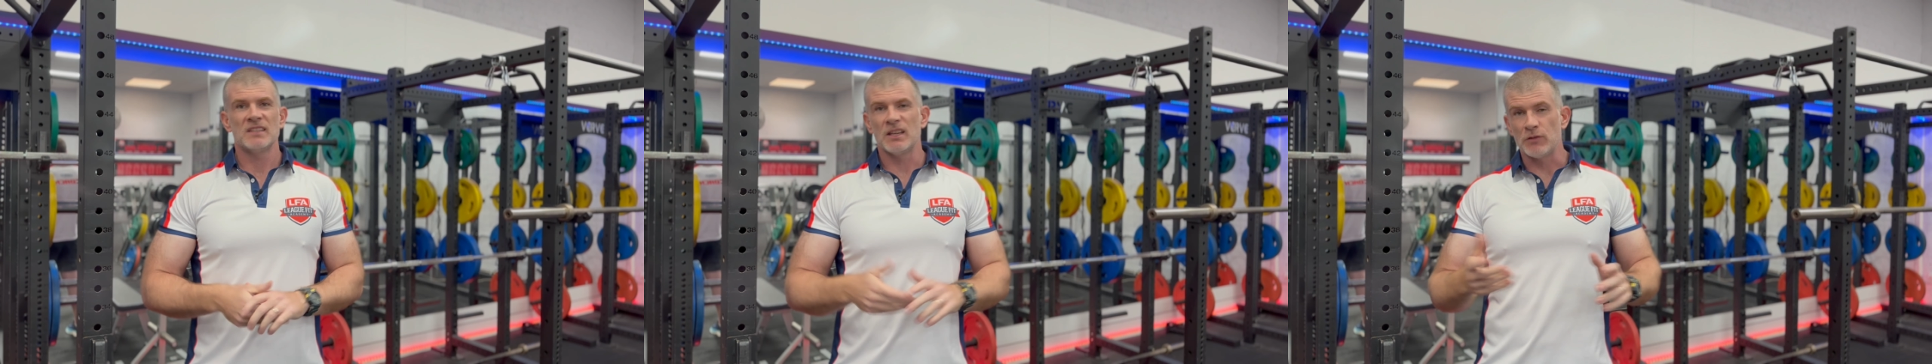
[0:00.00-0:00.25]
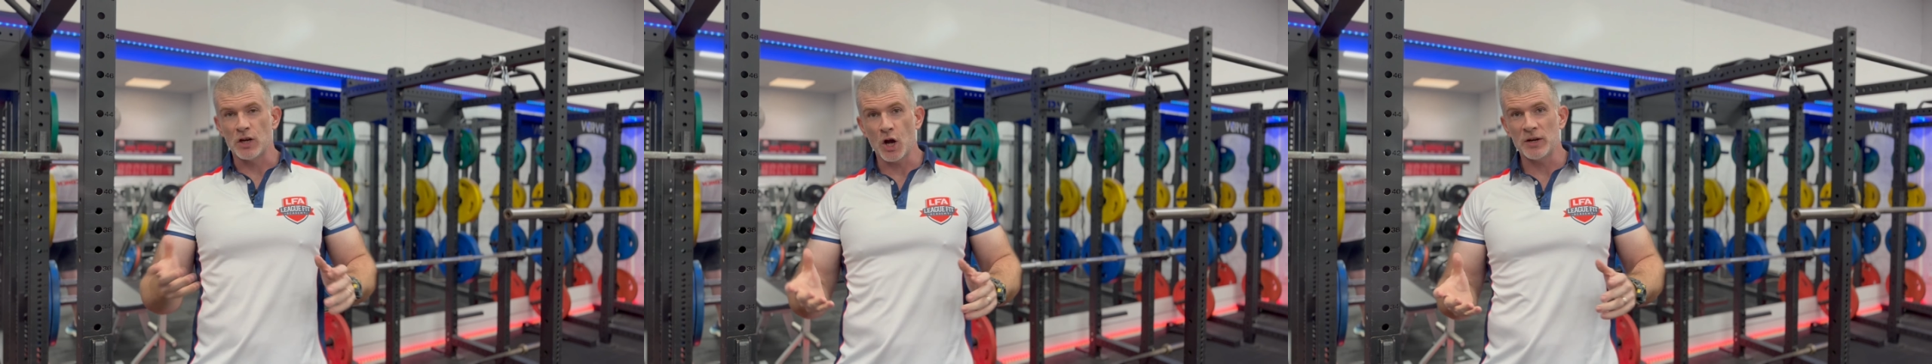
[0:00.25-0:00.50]

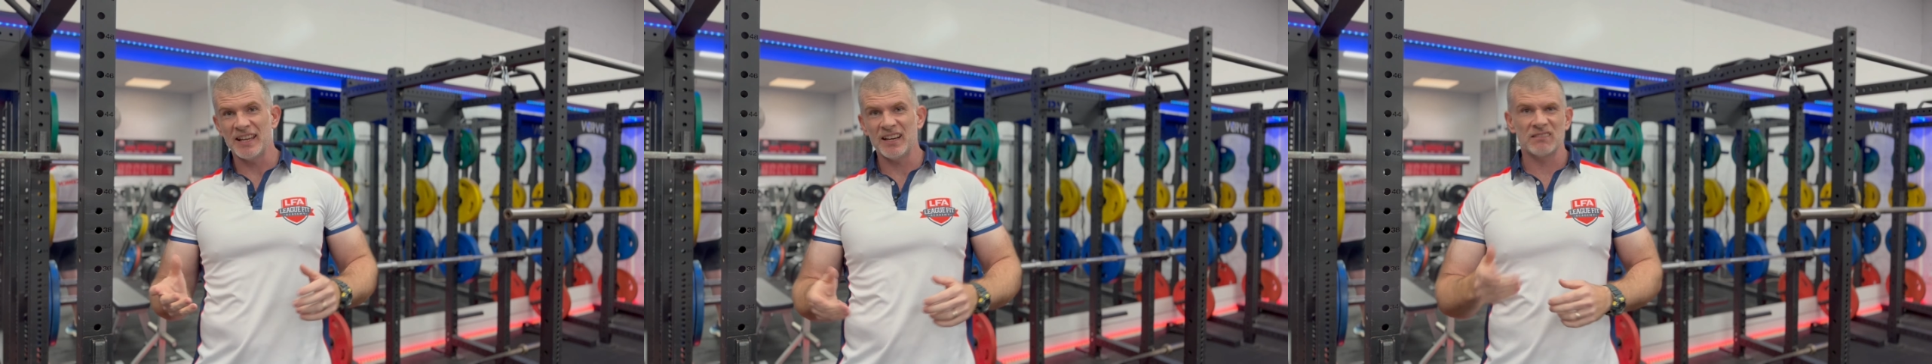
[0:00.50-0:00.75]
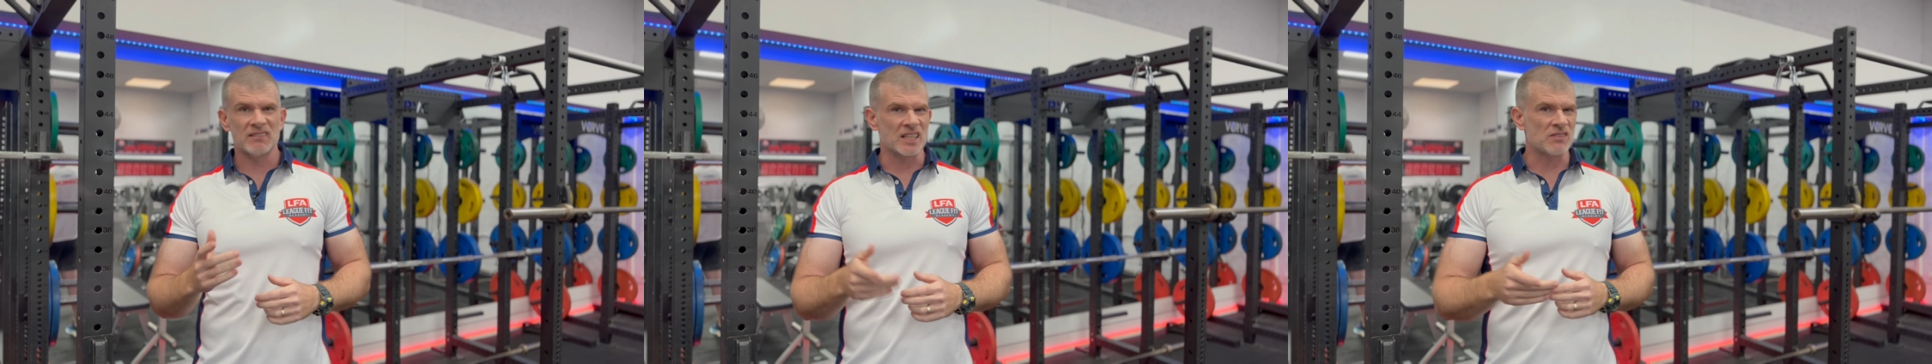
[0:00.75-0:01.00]
If you don't hit
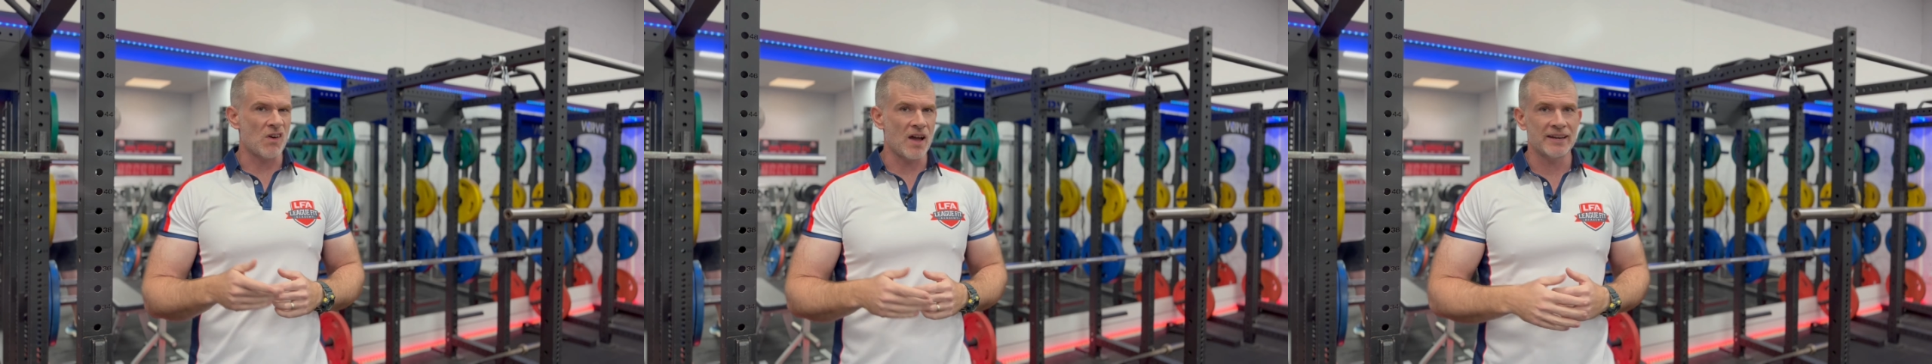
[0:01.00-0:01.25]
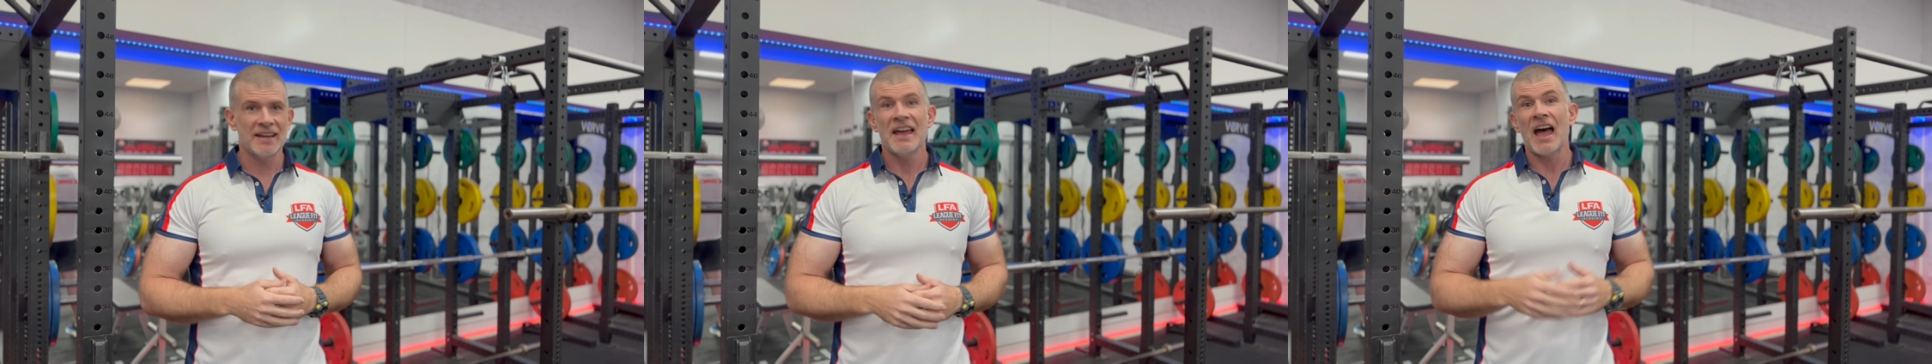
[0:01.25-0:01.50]
it, that's
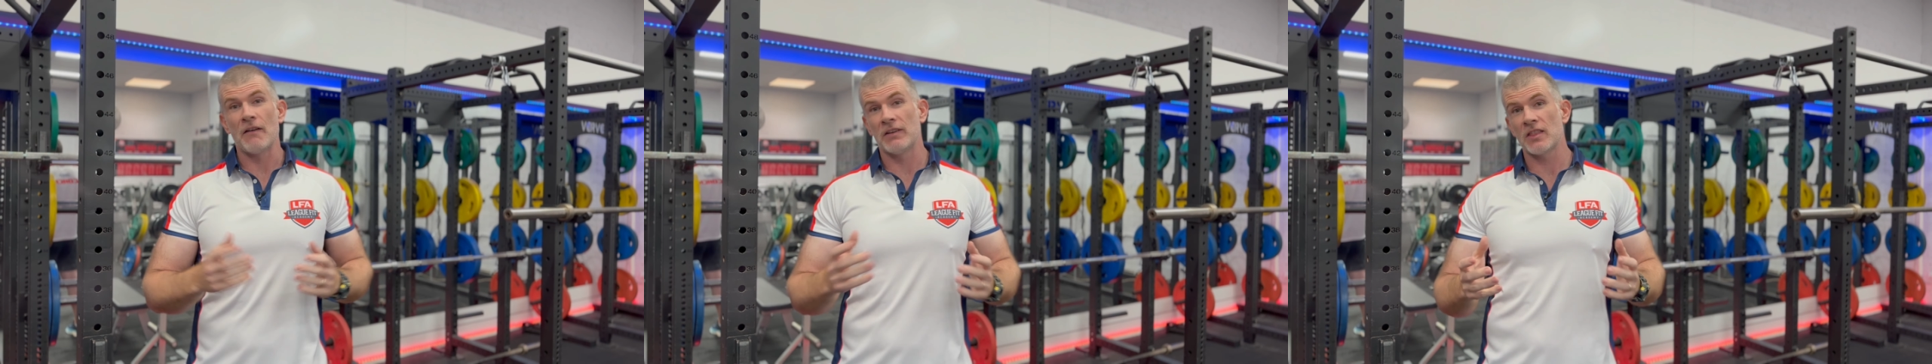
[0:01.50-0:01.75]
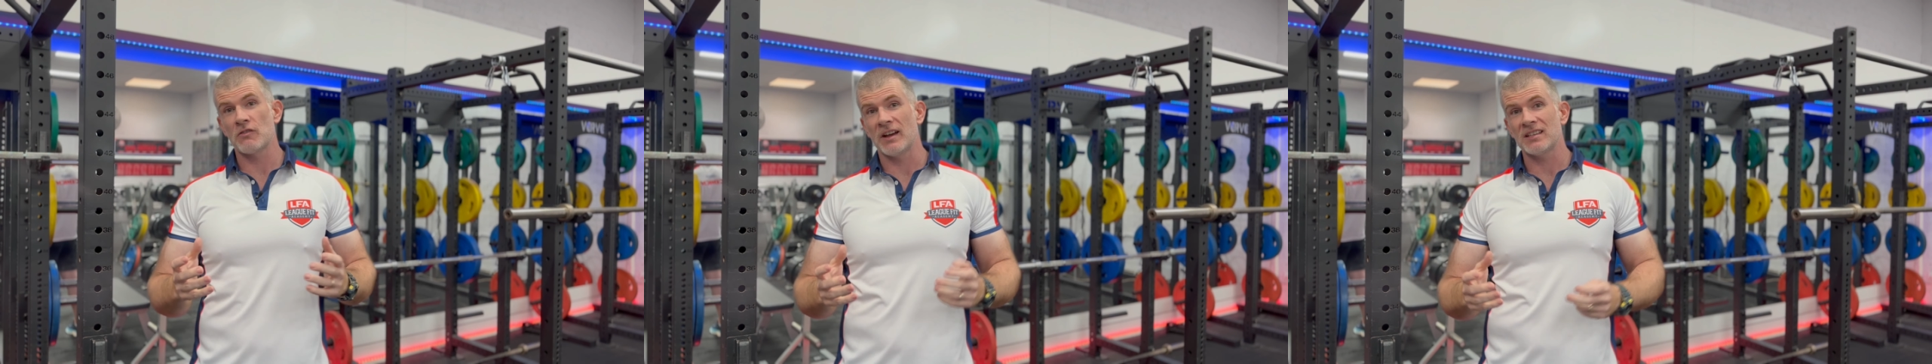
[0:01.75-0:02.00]
fine. Have
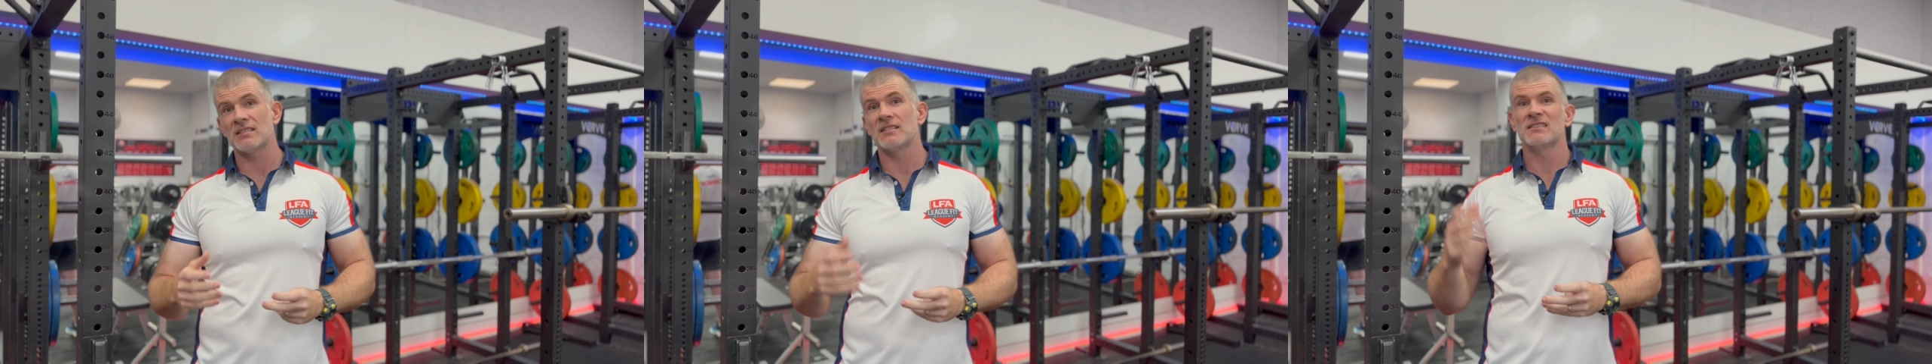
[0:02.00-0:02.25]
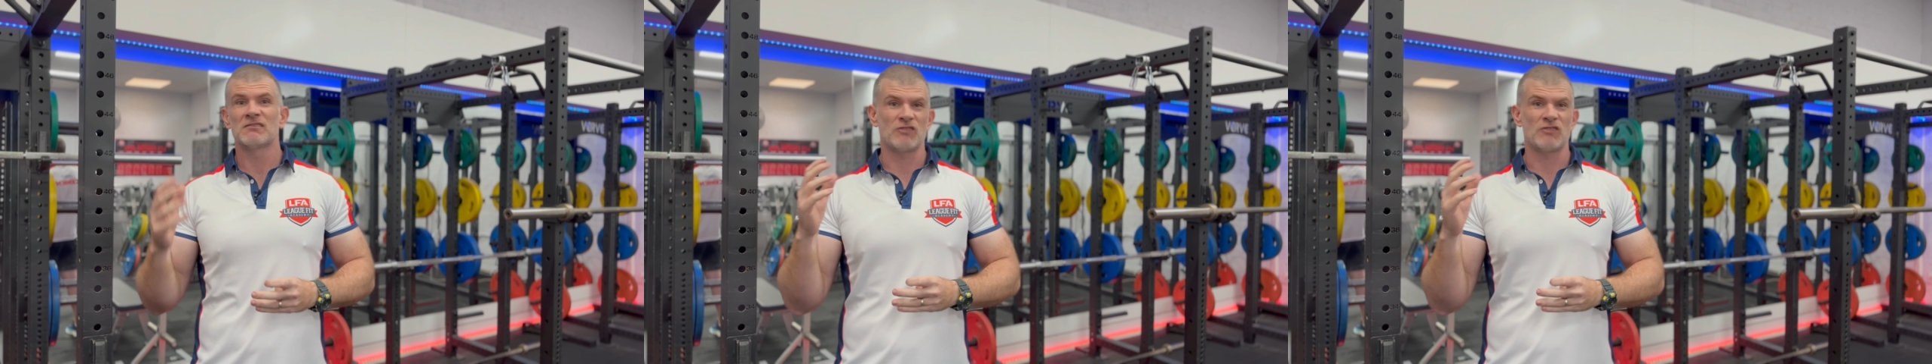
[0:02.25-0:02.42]
another rest.